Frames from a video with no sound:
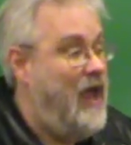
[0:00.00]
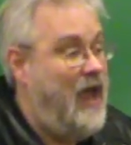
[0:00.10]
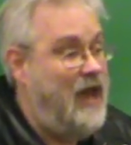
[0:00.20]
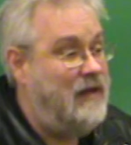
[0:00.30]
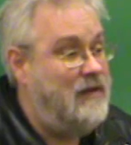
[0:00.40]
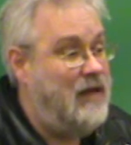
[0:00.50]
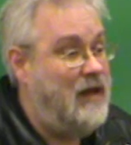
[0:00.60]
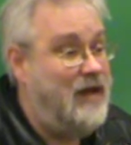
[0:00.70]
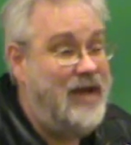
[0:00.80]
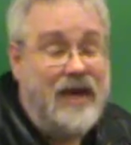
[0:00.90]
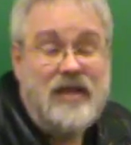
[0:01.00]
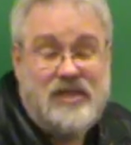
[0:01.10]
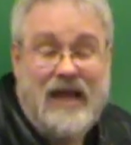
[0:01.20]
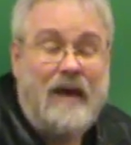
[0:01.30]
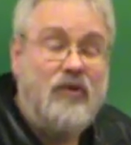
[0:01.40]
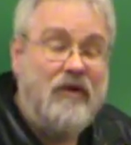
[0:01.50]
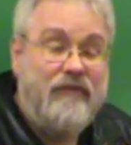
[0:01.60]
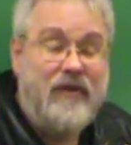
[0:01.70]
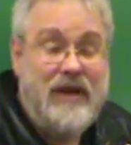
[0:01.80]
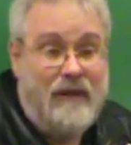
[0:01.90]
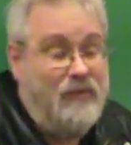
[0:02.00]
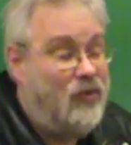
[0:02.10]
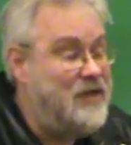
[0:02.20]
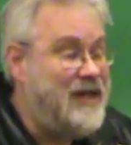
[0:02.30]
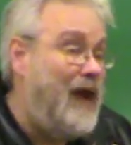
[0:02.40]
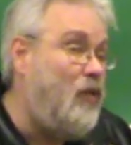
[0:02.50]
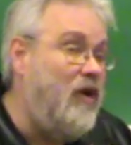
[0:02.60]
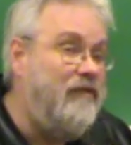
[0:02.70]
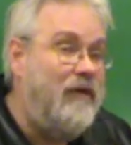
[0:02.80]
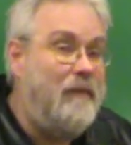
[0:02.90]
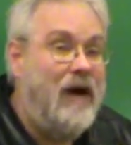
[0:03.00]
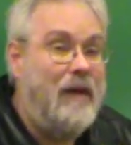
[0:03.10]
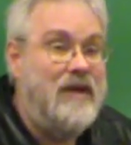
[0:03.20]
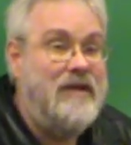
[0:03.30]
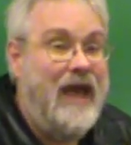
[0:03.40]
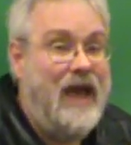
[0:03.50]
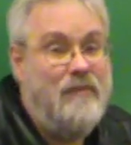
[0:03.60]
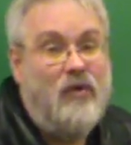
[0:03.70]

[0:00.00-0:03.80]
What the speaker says: And kids got more freedom, more time away from mom and dad,